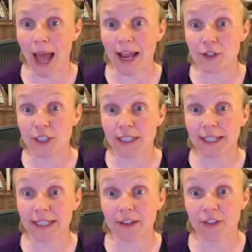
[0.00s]

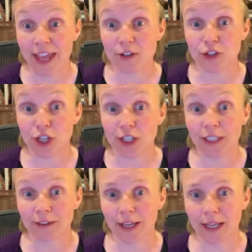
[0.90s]
Actually, then
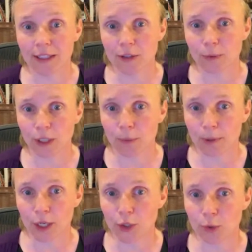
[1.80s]
turning that into a
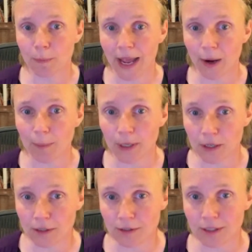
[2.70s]
commercial power
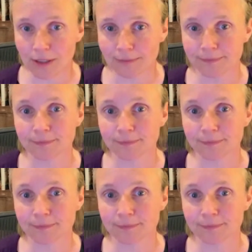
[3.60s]
plant